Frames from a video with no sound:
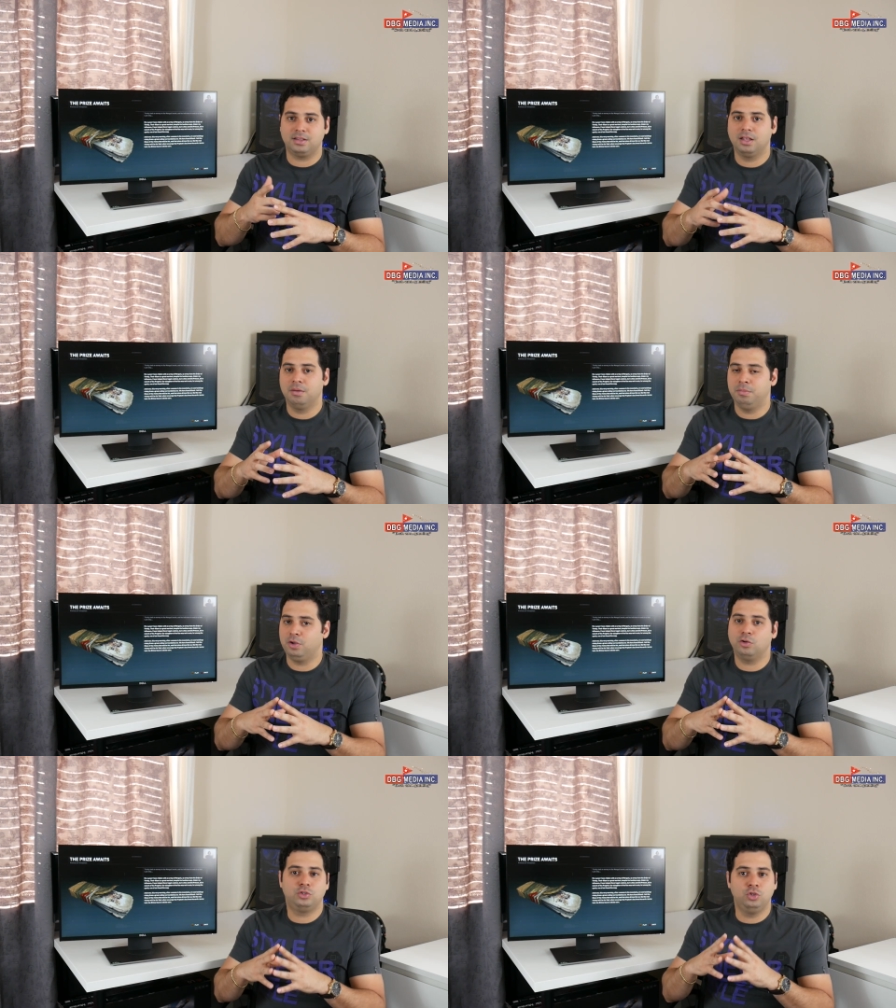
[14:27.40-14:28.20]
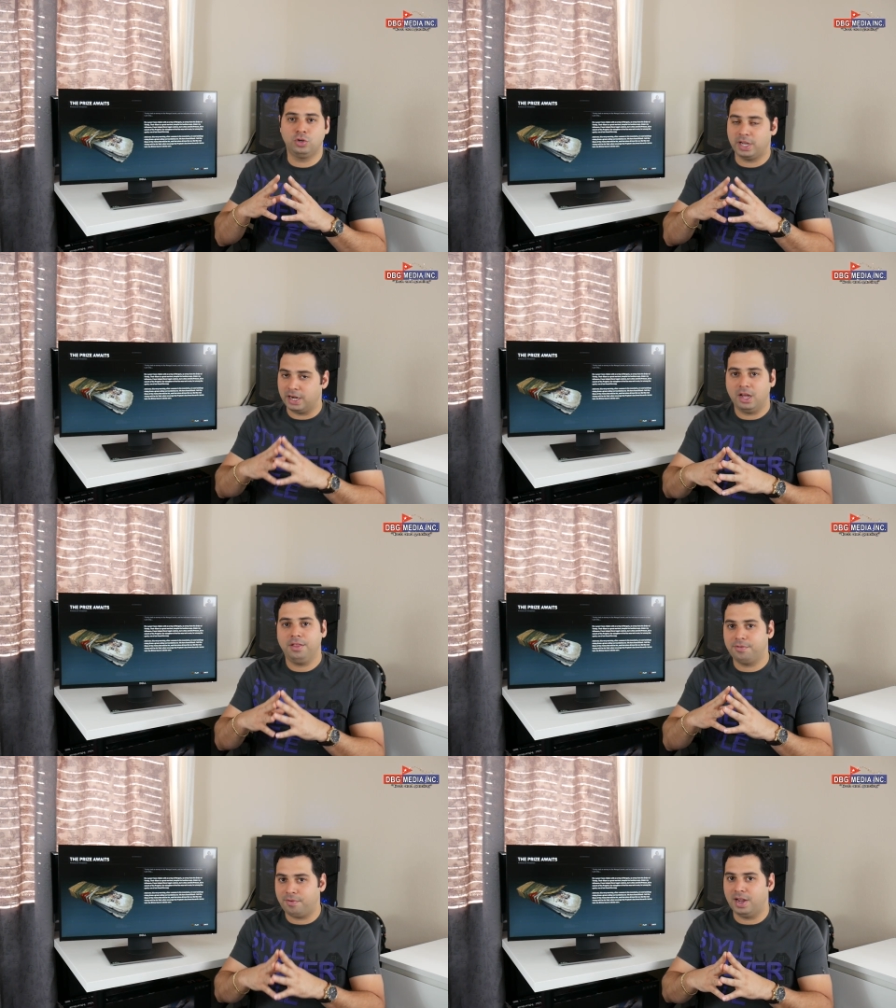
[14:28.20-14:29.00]
it, because you
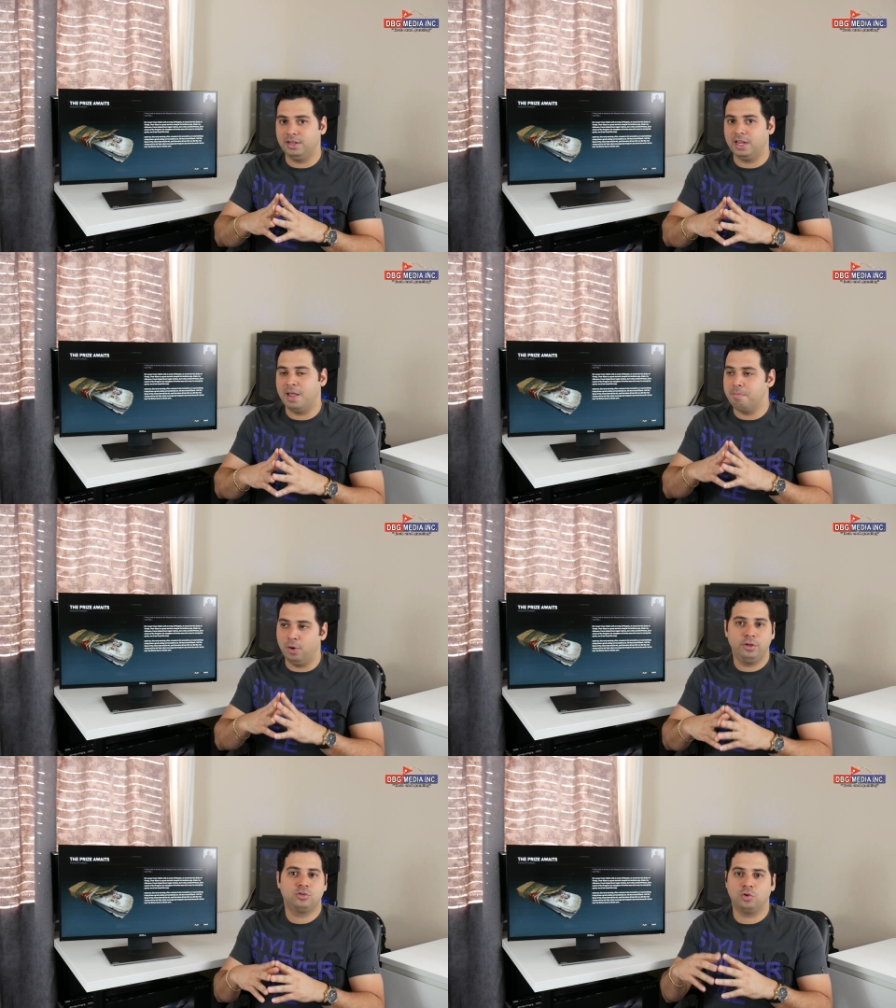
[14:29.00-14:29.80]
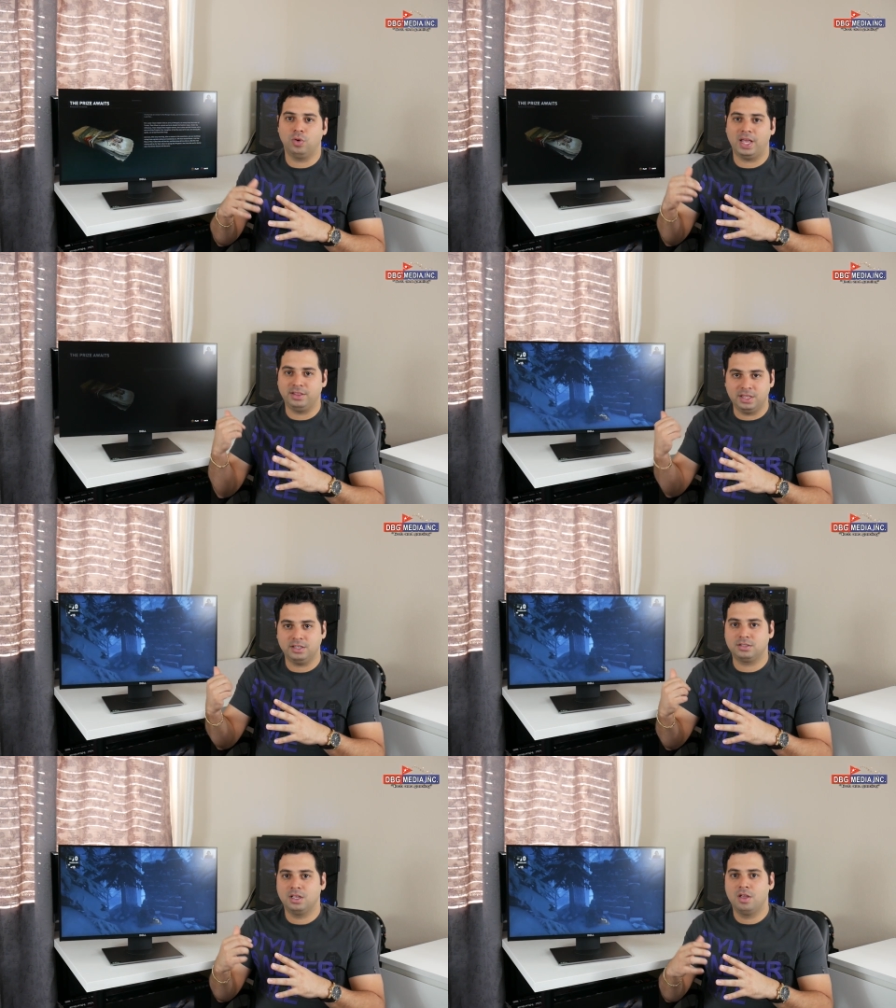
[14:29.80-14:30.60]
cannot find a monitor like
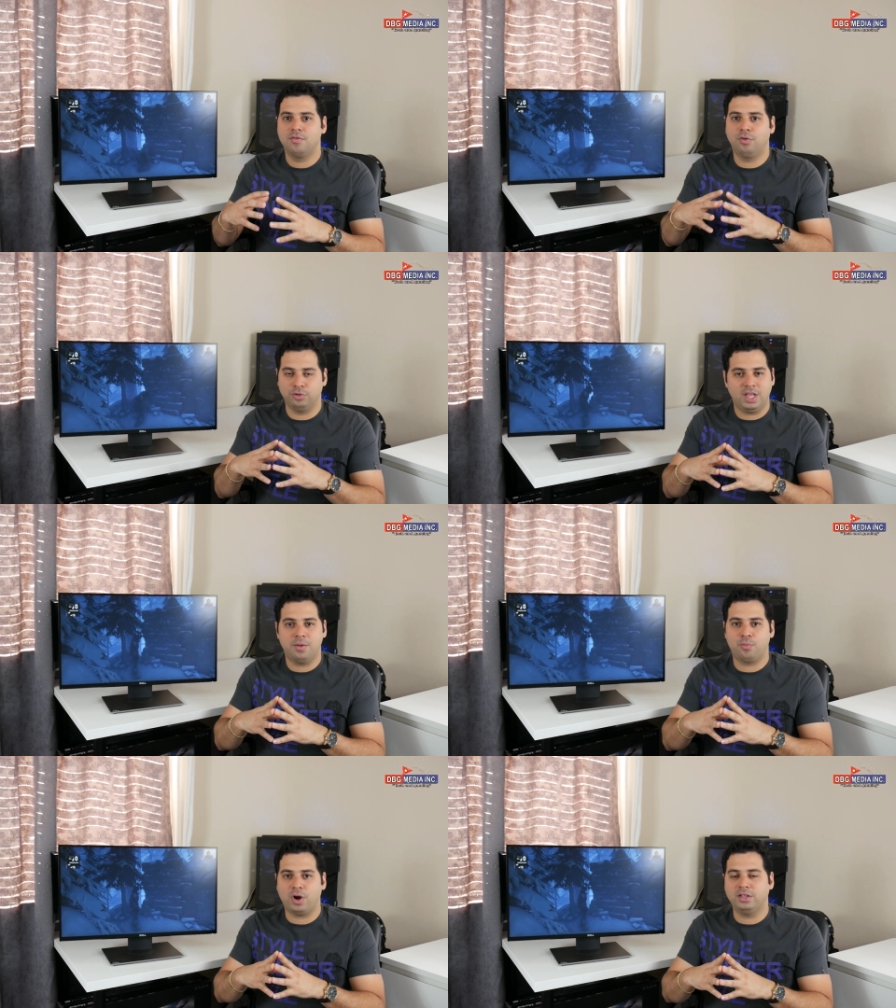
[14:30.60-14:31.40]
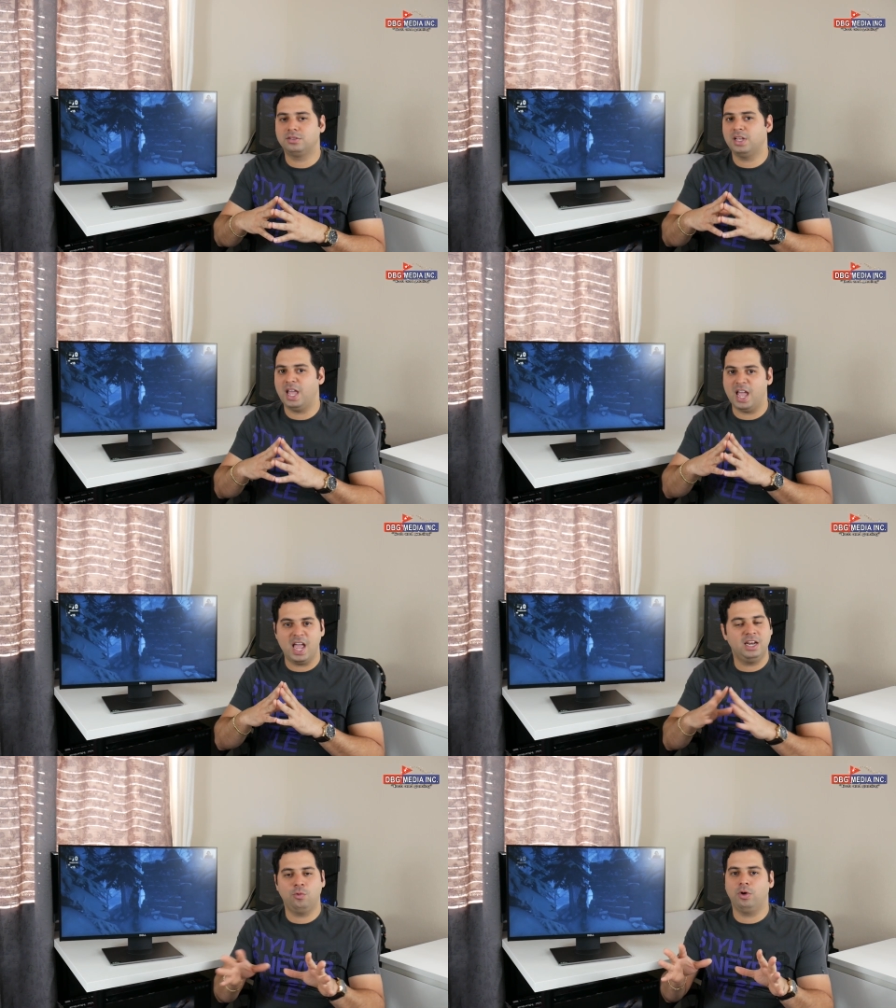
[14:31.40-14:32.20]
this for that price
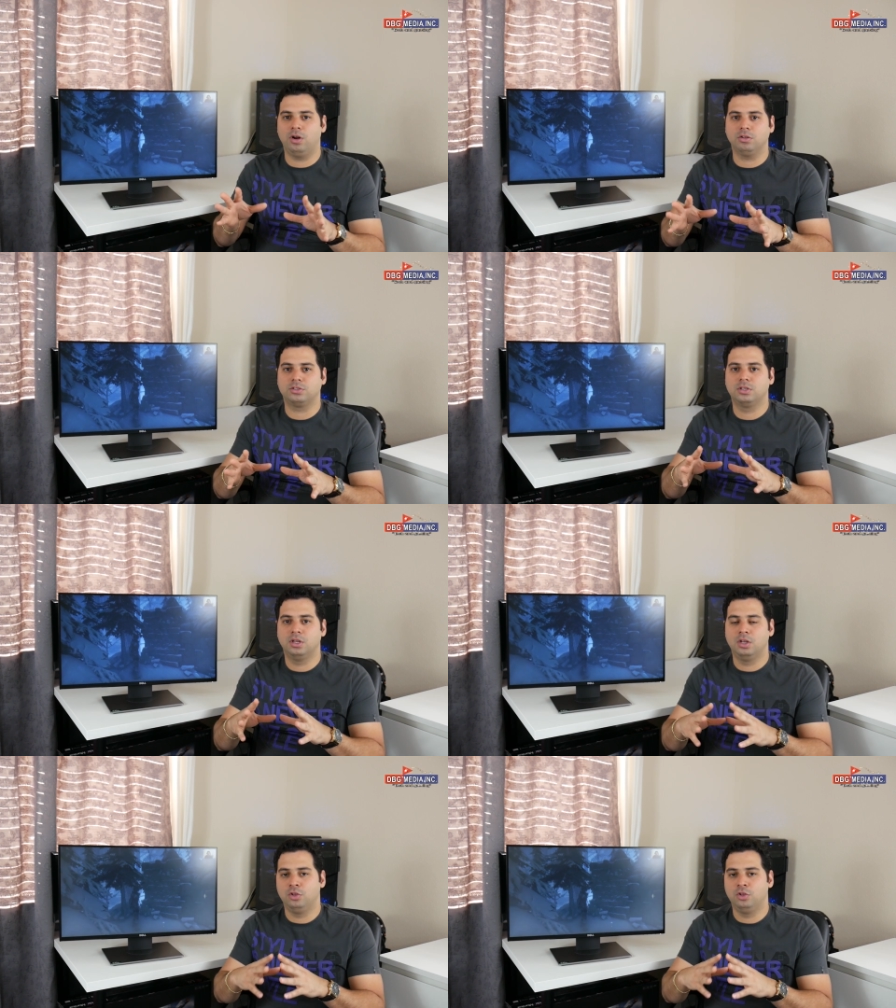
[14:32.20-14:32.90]
anywhere else.